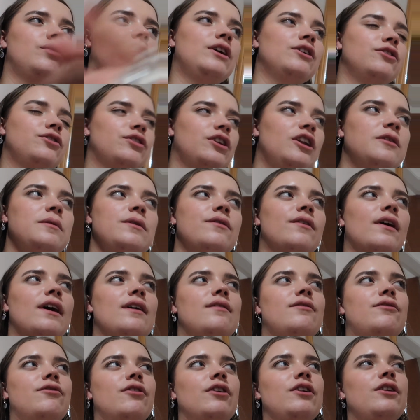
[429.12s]
rail's going to be
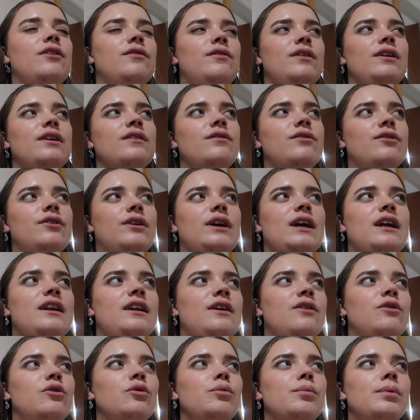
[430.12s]
right in front of it for getting
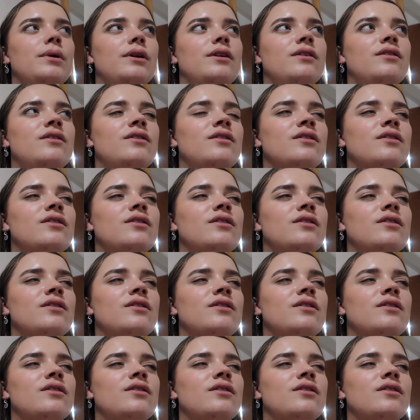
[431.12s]
it open.